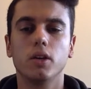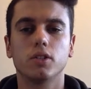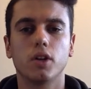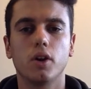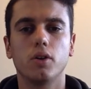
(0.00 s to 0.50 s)

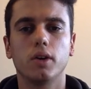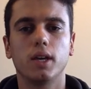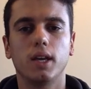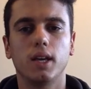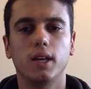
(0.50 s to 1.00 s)
So
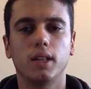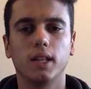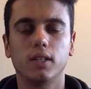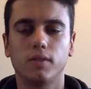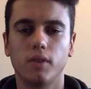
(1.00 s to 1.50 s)

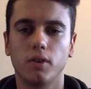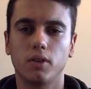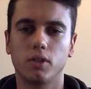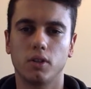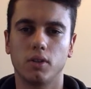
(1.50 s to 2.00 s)
let's
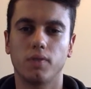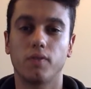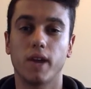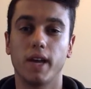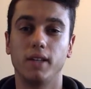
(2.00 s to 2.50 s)
focus on the
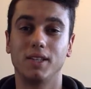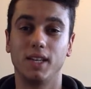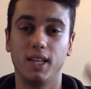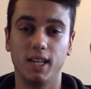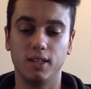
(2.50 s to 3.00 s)
phrase
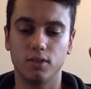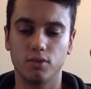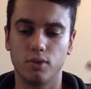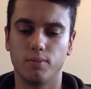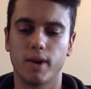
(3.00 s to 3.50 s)

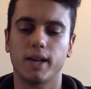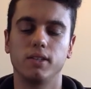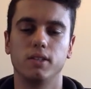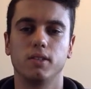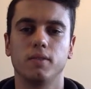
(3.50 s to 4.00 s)
industry
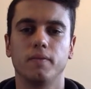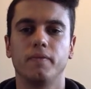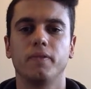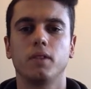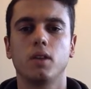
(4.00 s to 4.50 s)
practice.
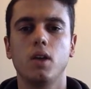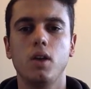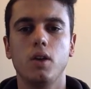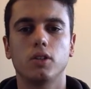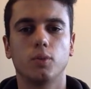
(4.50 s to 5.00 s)

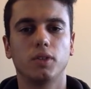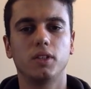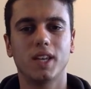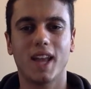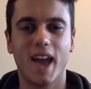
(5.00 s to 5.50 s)
So what
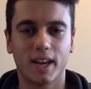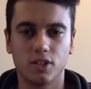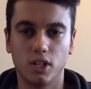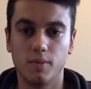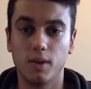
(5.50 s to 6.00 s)
does that
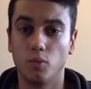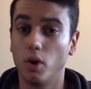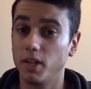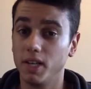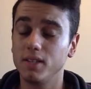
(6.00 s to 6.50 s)
actually mean?
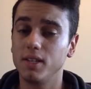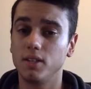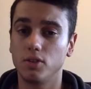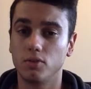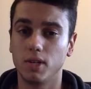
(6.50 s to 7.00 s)
What is the
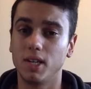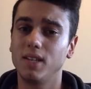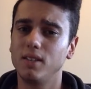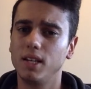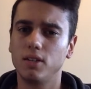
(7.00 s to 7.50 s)
industry?
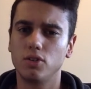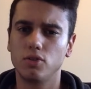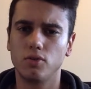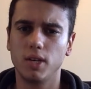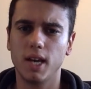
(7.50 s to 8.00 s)
Is the
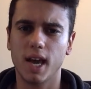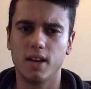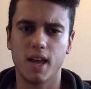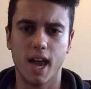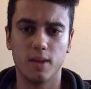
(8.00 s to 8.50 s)
industry
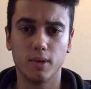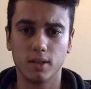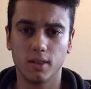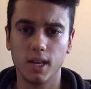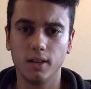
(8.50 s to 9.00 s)
an
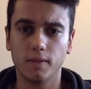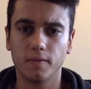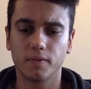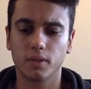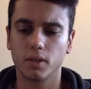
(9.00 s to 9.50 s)
animate thing?
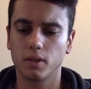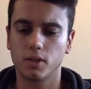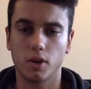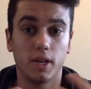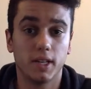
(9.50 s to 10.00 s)

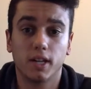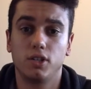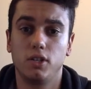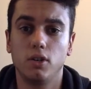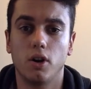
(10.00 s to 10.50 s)
So it's
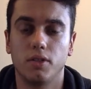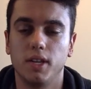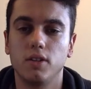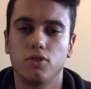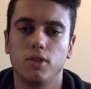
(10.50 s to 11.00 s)
actually not.
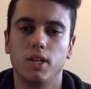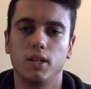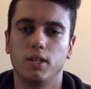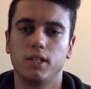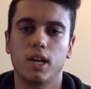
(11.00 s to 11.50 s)
The industry
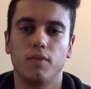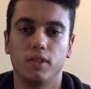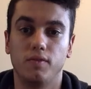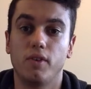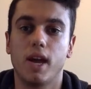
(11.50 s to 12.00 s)
in itself
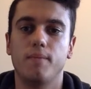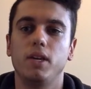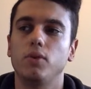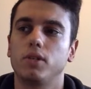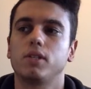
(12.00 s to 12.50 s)
is very
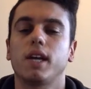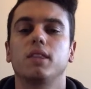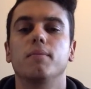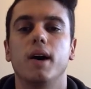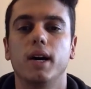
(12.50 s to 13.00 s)
ambiguous. It's like
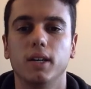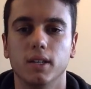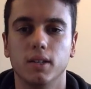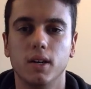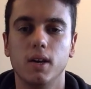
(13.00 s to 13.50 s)
the market.